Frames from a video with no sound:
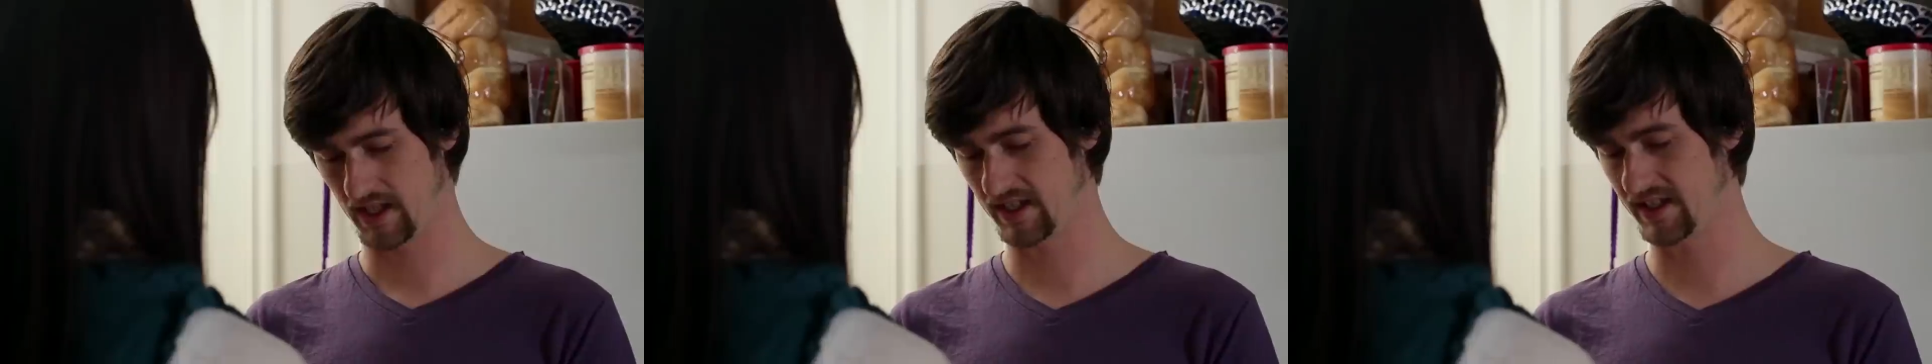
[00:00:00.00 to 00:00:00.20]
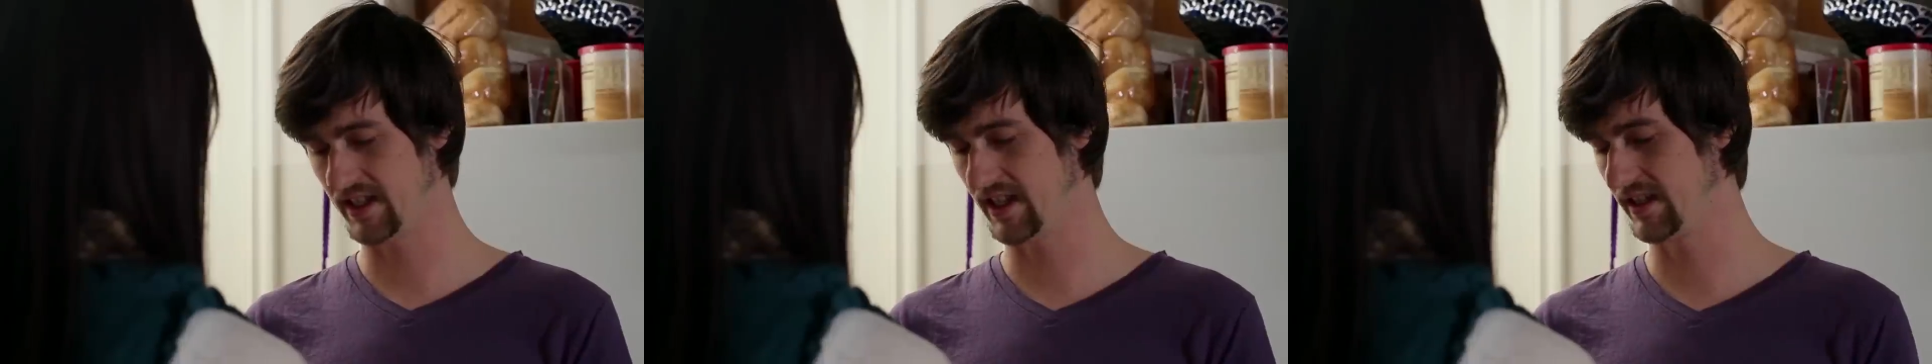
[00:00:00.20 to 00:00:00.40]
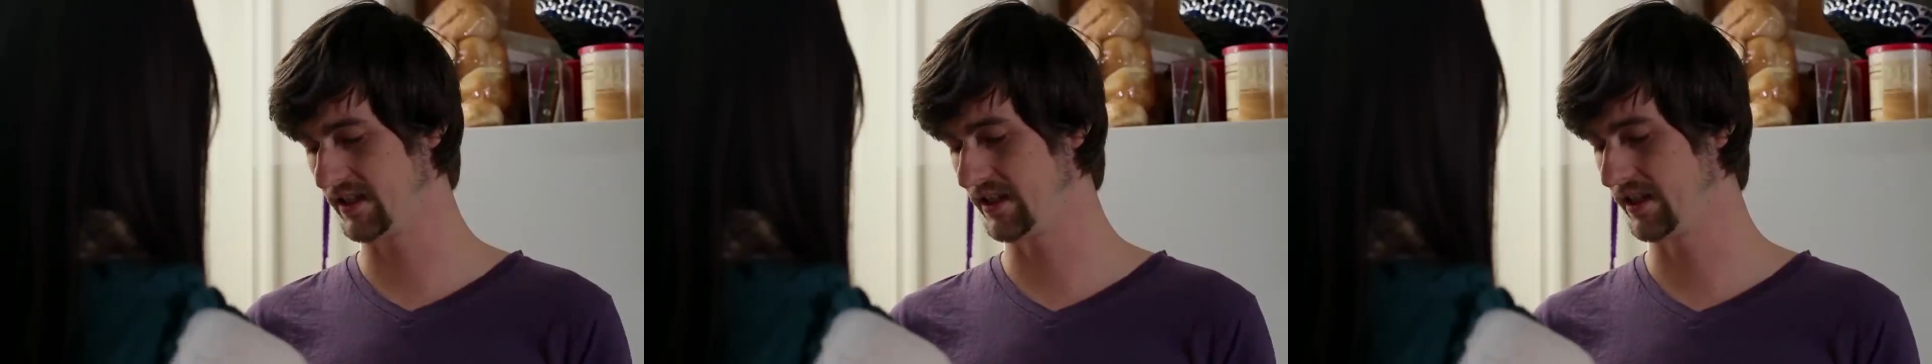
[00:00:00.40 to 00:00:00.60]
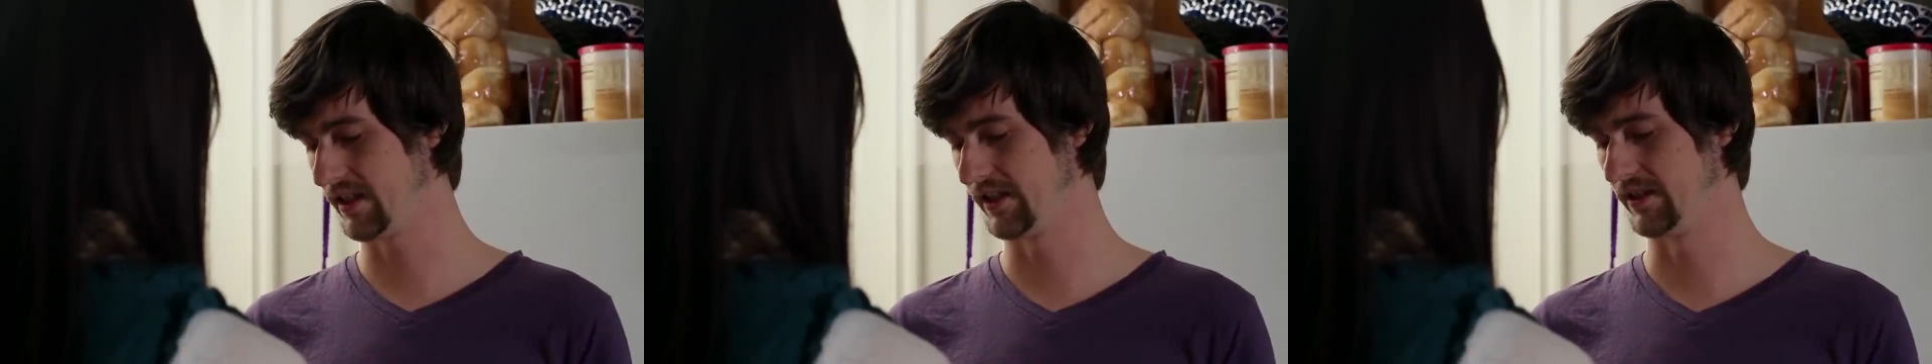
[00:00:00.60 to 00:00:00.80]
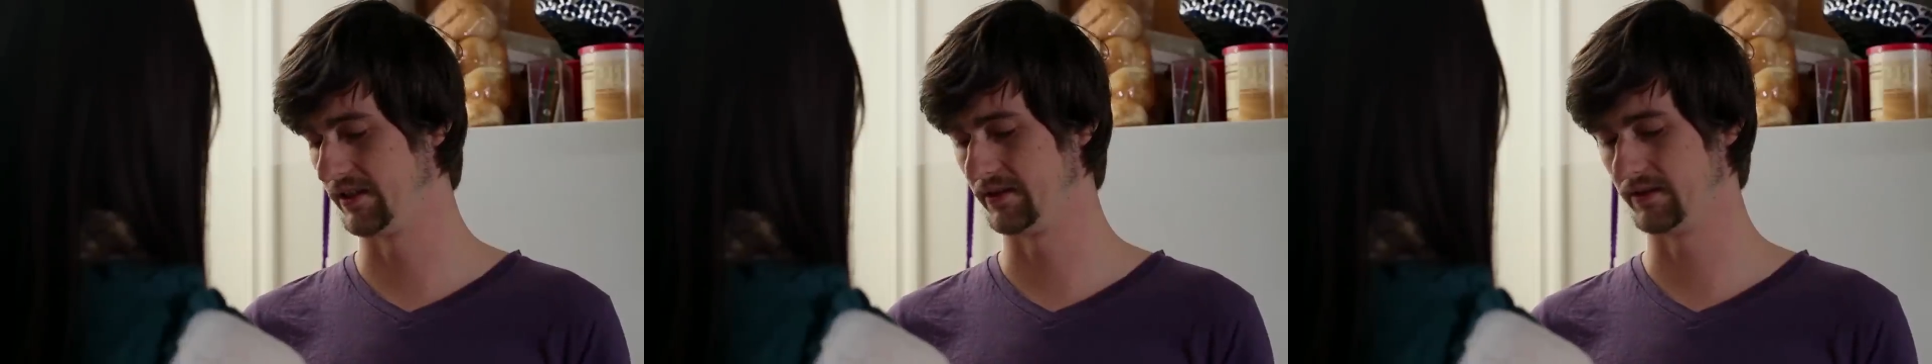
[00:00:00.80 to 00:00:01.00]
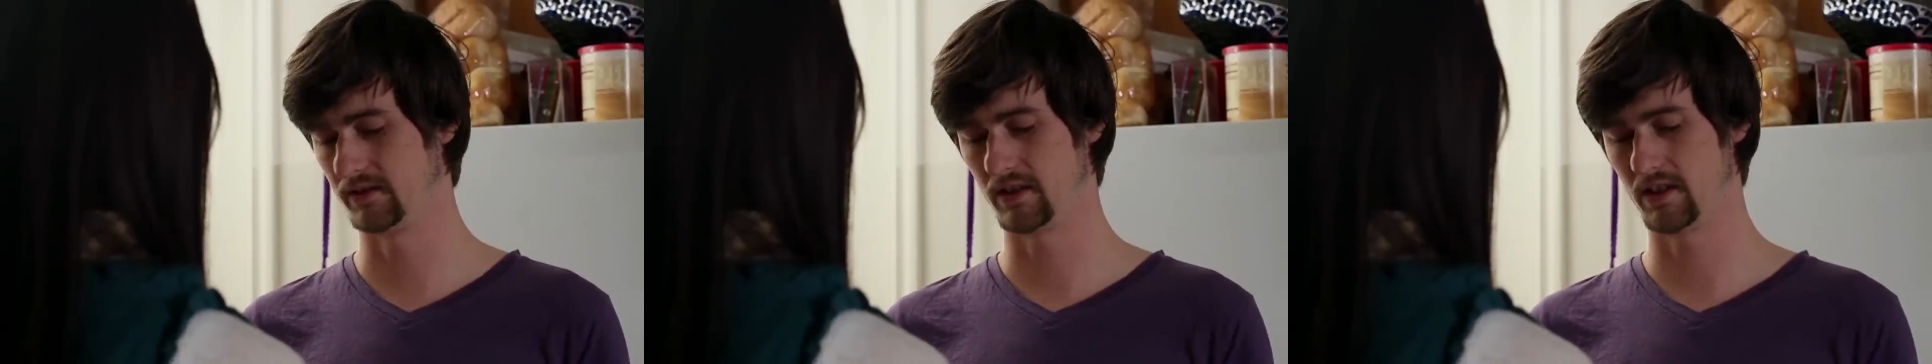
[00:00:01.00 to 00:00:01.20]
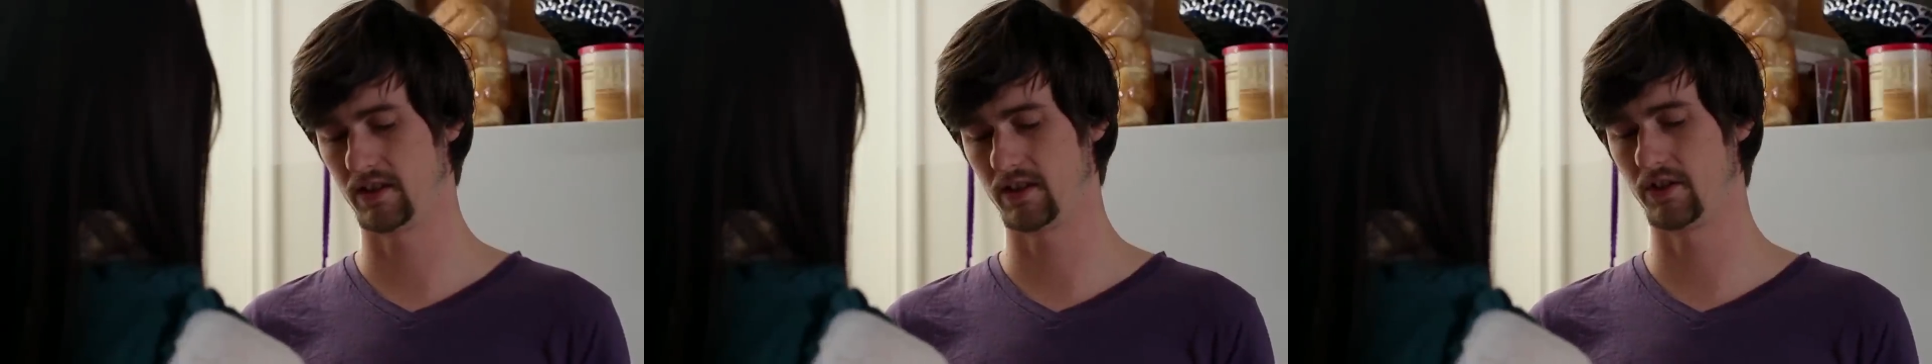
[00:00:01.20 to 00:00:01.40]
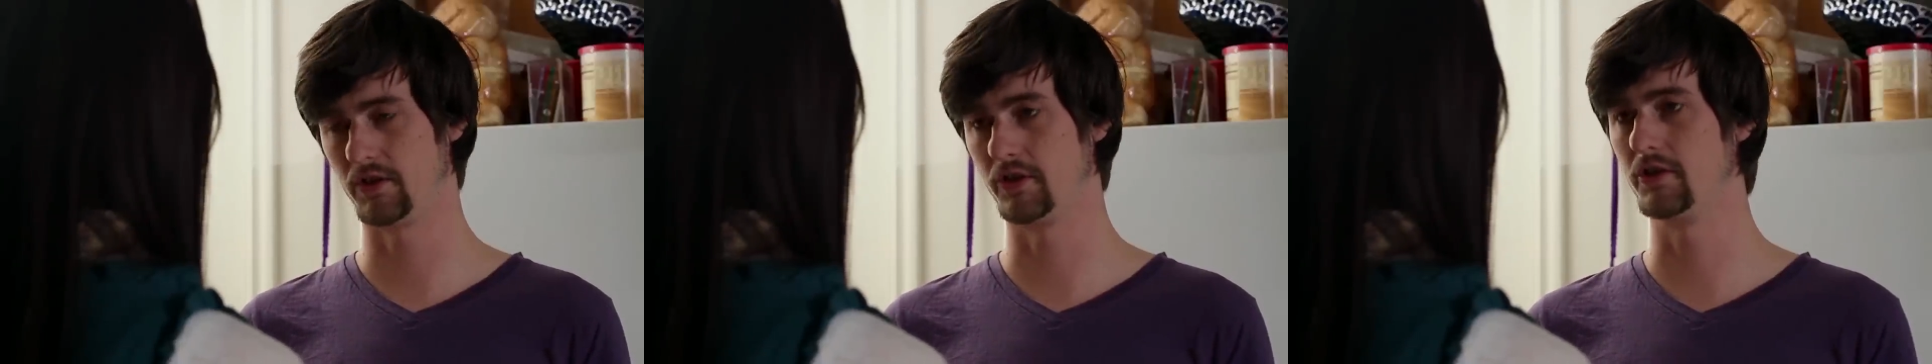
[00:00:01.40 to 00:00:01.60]
It says uh,
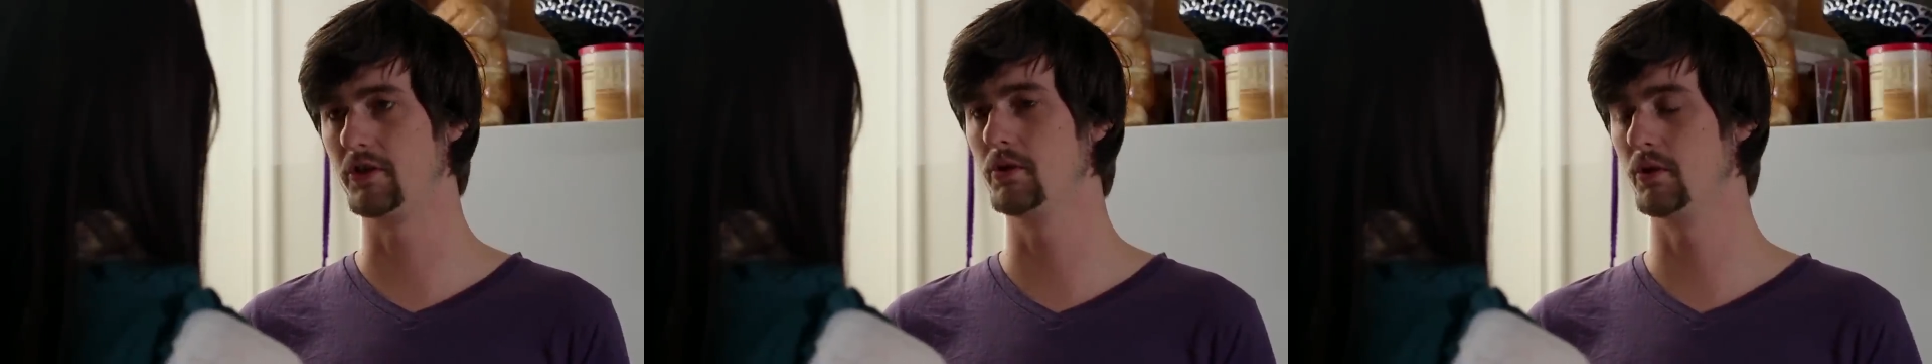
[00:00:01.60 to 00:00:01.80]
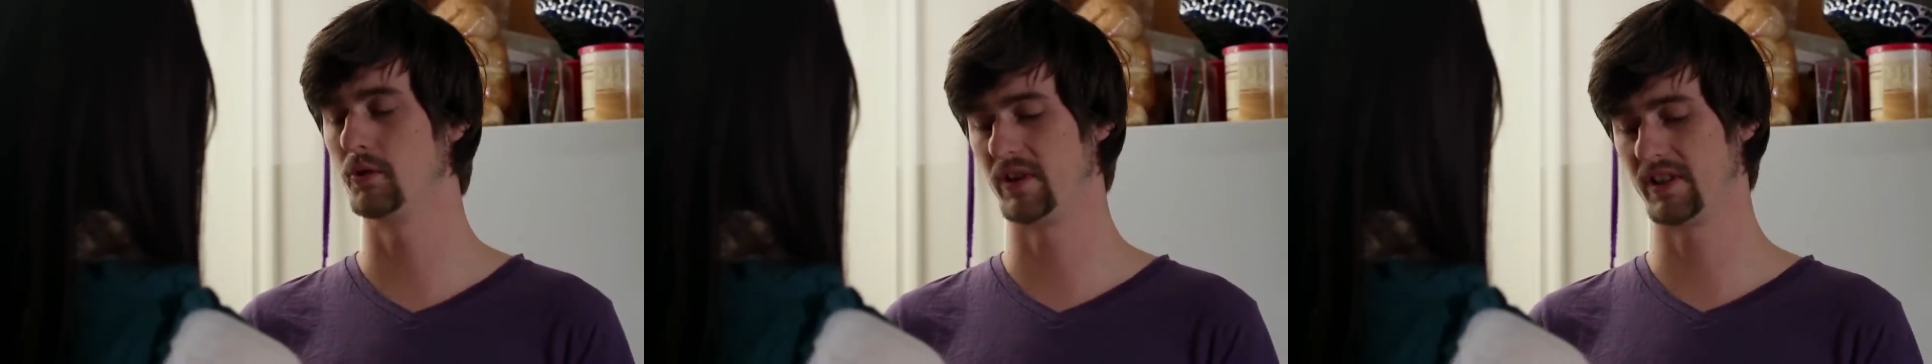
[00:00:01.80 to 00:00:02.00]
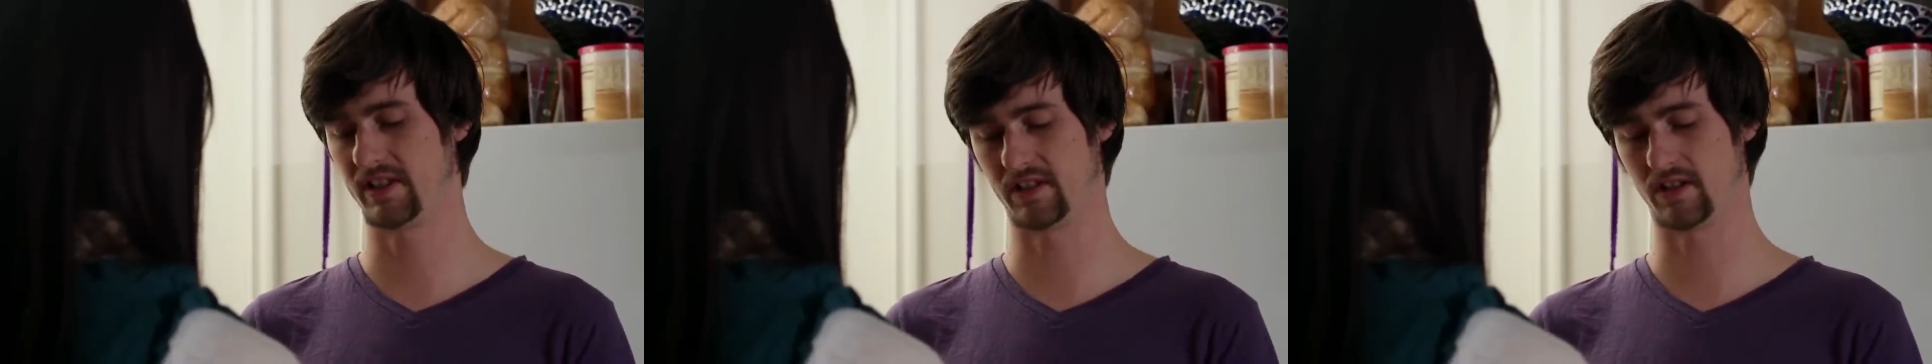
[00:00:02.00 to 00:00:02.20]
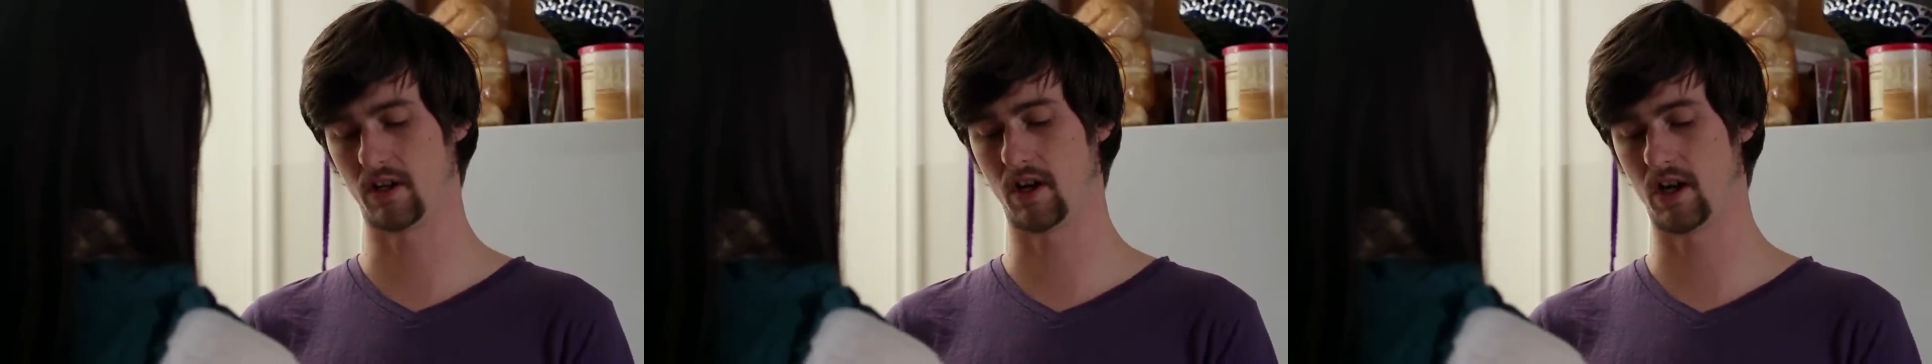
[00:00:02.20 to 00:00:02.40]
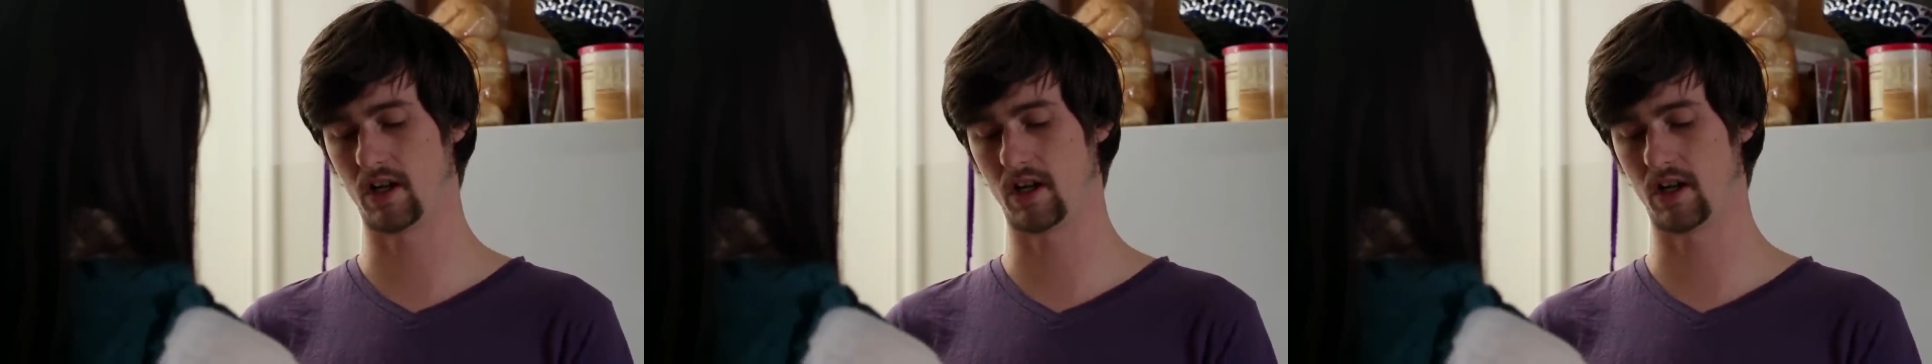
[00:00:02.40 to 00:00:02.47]
your uterus is a